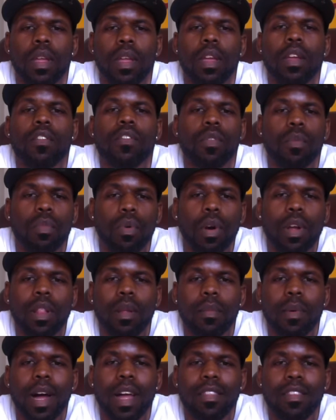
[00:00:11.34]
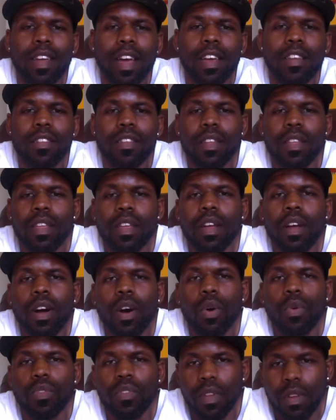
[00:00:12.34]
It's your boy Lamont Tyson,
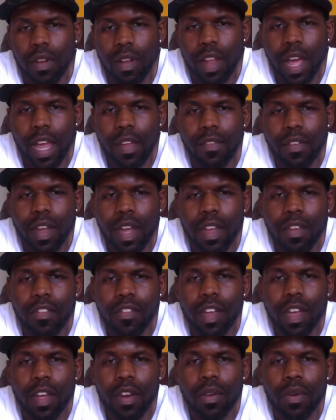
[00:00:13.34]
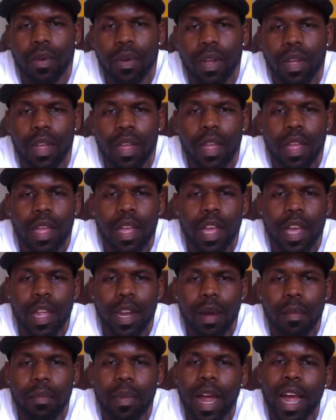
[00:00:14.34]
host of the Life Gains channel,
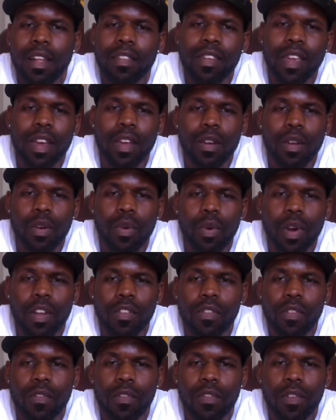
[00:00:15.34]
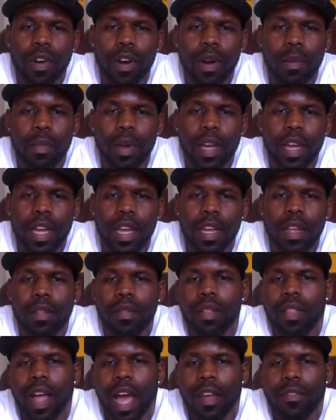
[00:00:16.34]
and I'm back taking a question from a
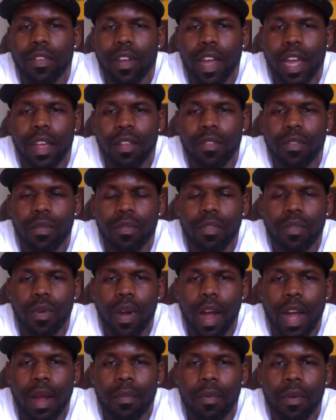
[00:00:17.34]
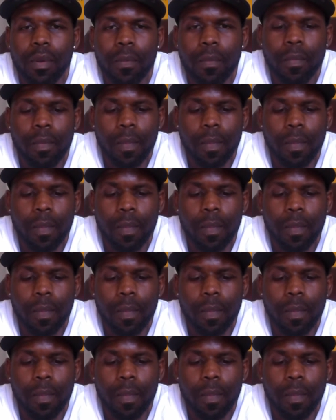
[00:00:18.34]
Life Gains subscriber.